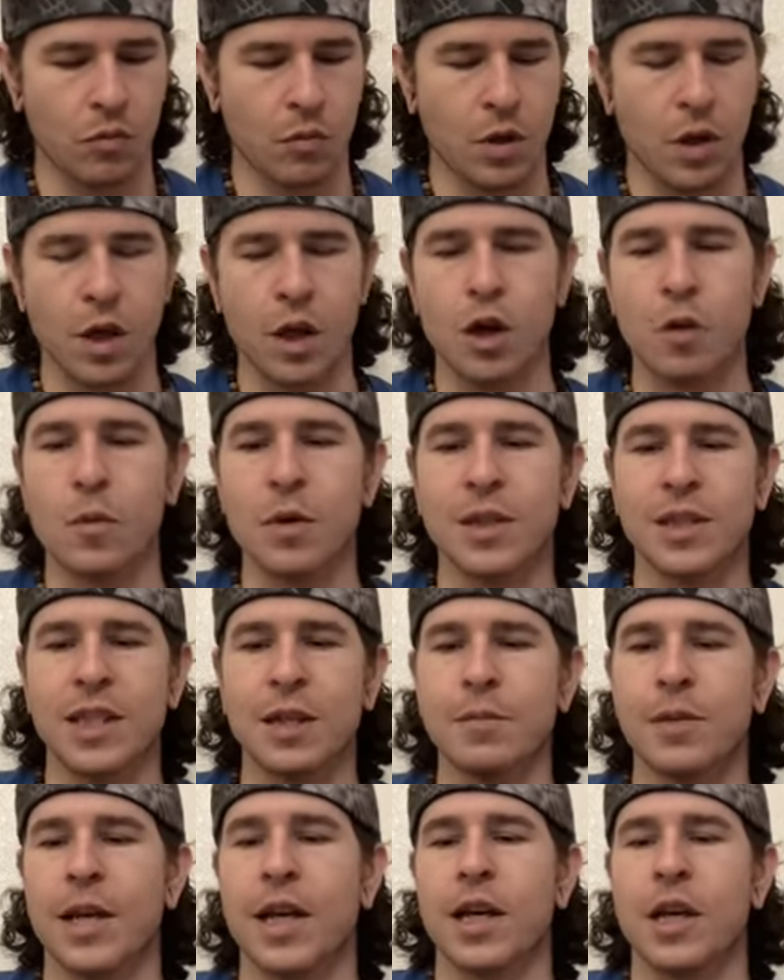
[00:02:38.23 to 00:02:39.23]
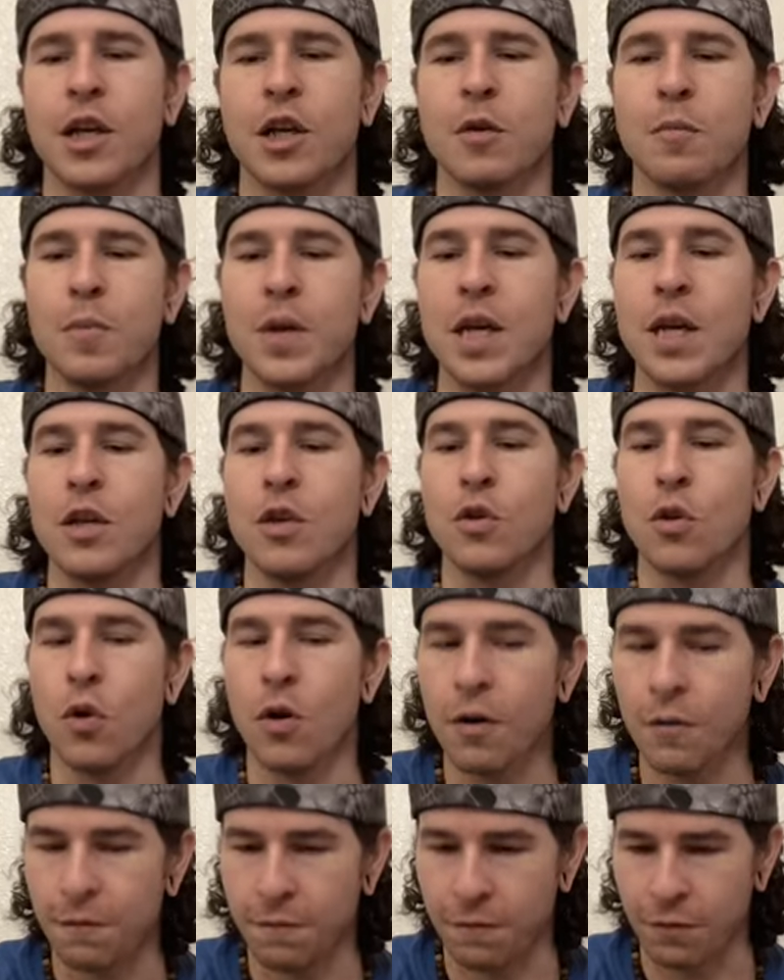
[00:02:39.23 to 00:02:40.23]
it almost seems like it could be
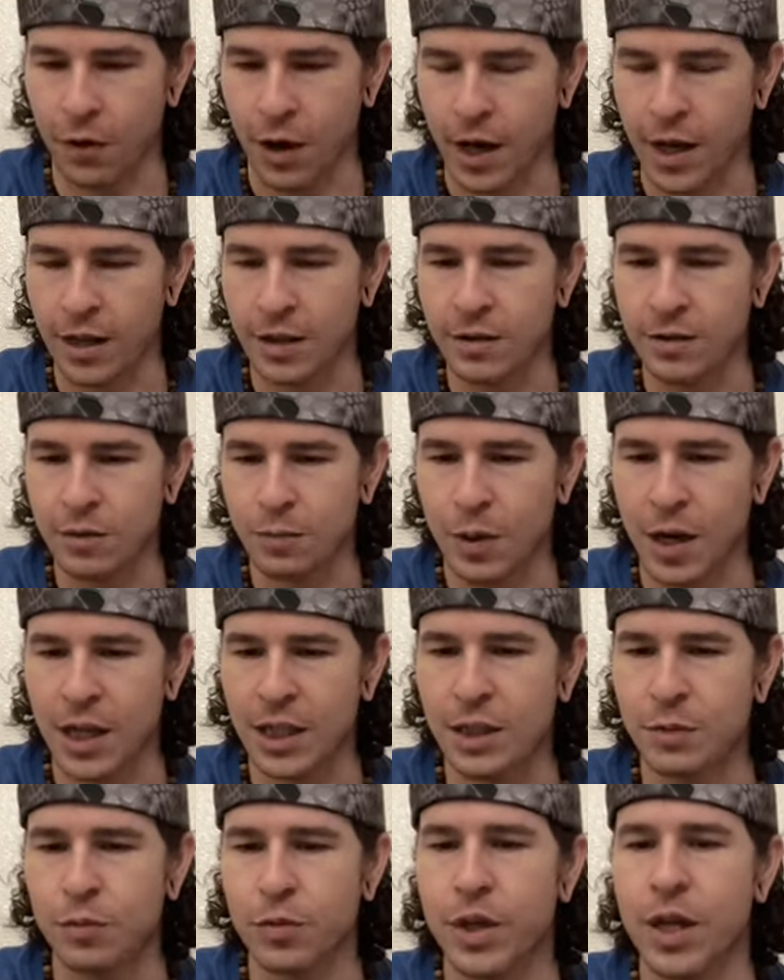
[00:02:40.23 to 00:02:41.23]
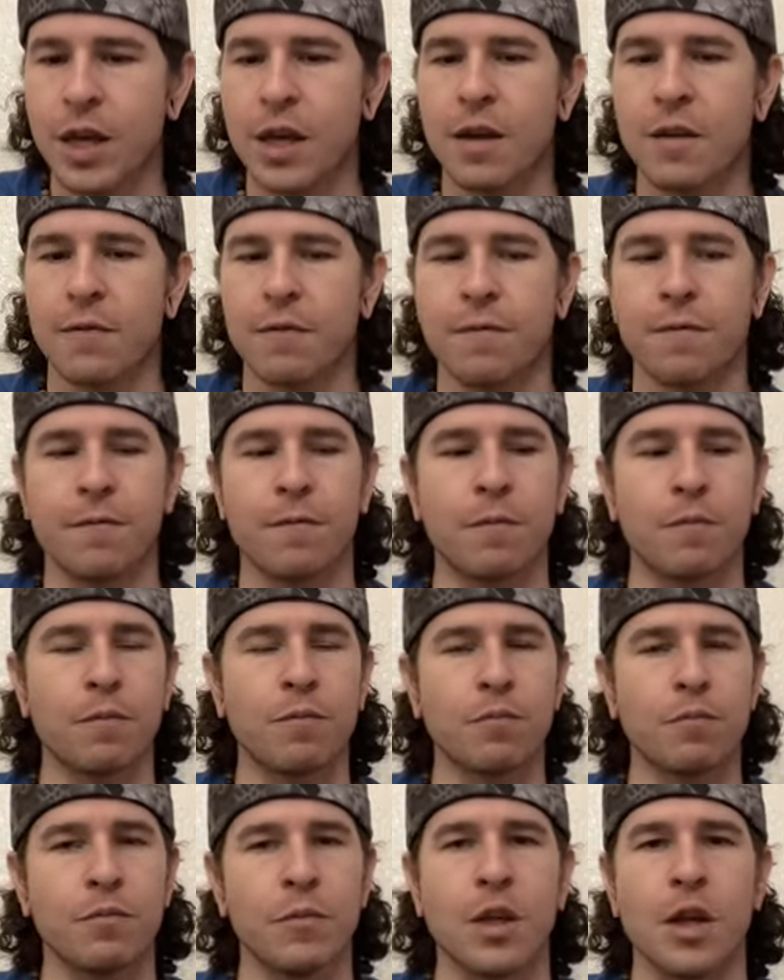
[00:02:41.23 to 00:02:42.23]
your friends, possibly,
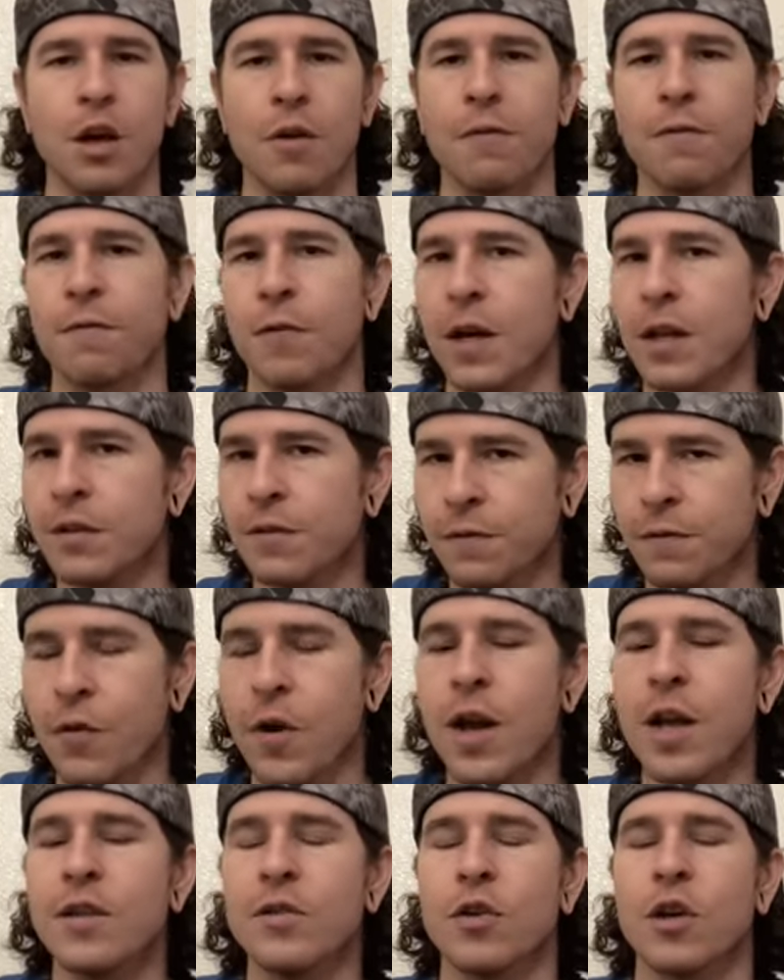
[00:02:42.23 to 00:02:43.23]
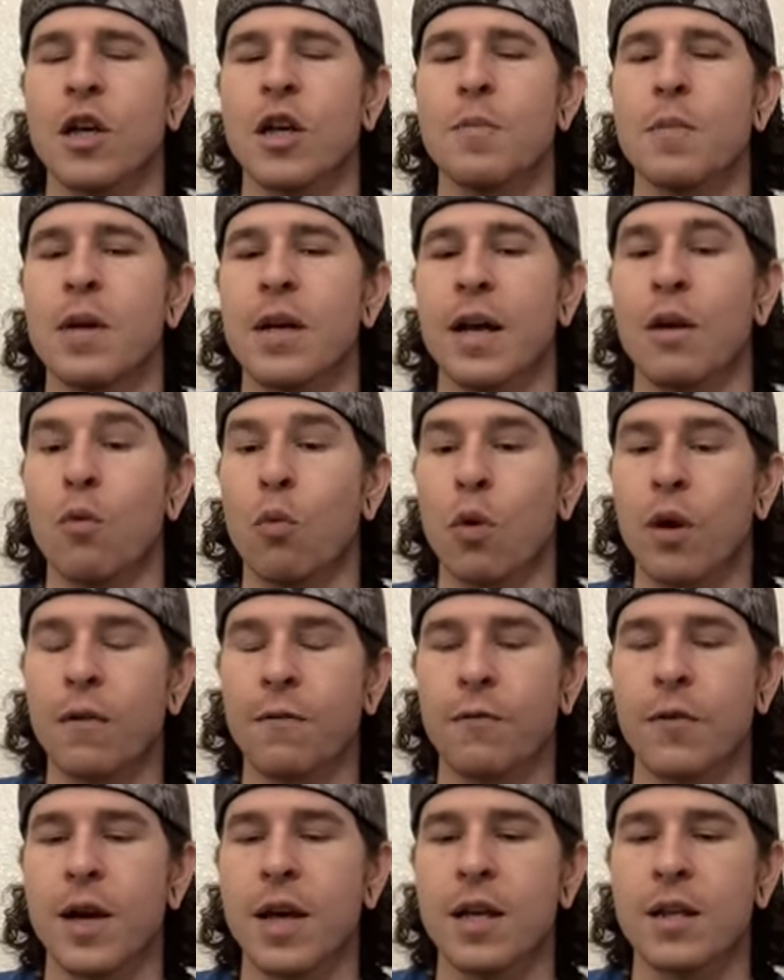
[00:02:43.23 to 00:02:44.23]
you know, friends, friends, or it could be like
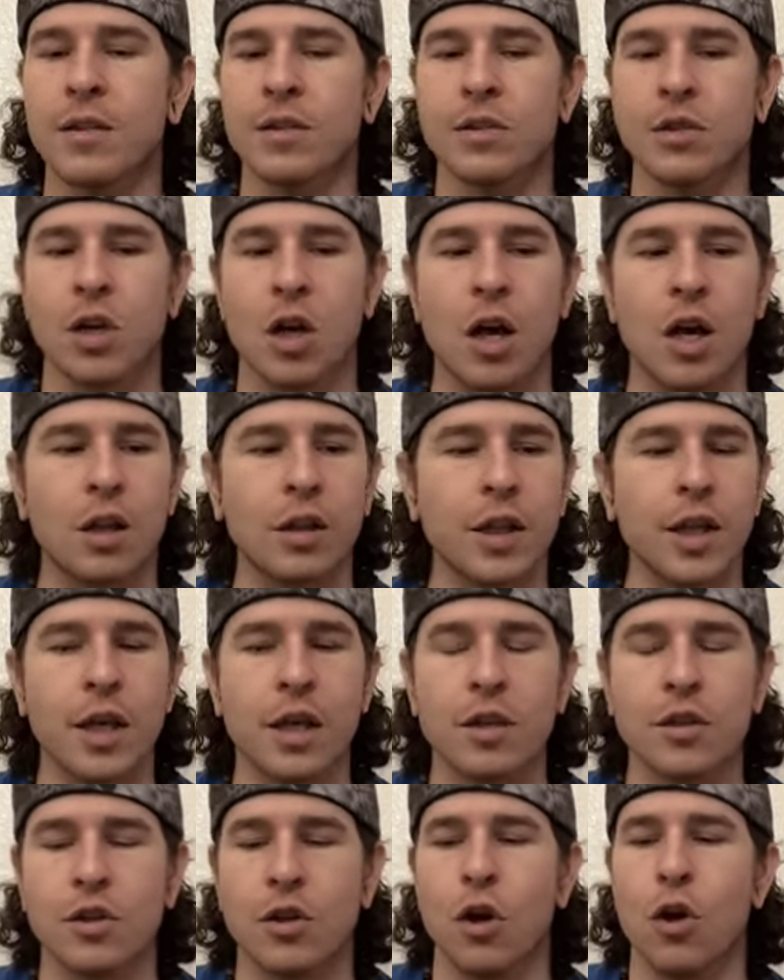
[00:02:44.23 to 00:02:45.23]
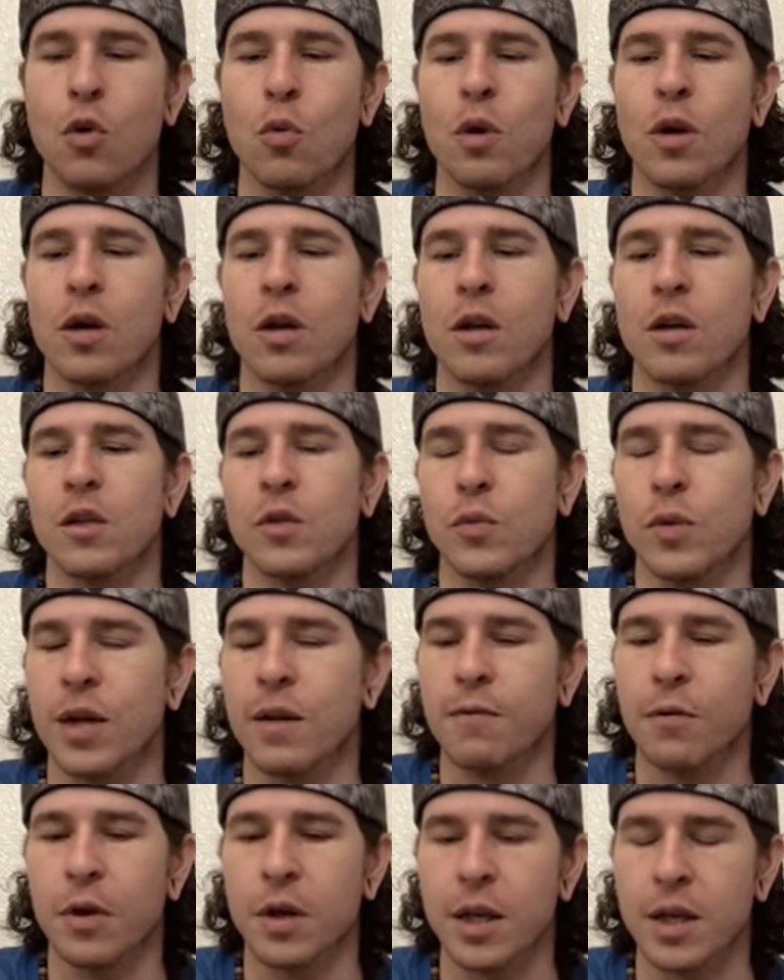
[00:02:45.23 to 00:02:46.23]
work friends, colleagues, coworkers,
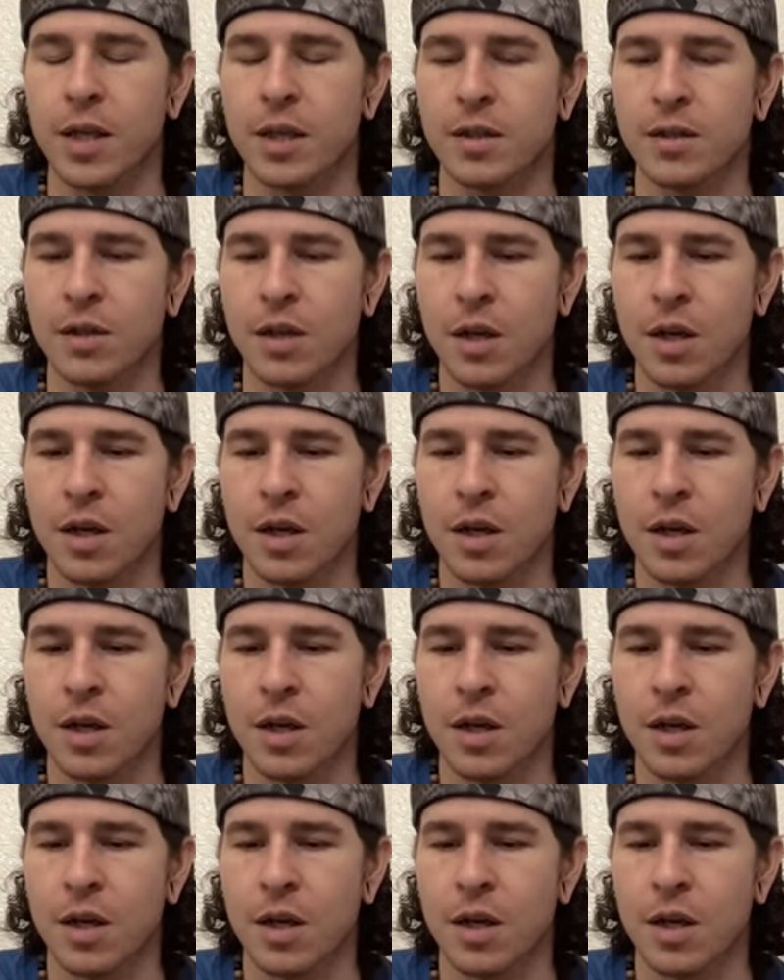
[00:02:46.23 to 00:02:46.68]
whatever it is.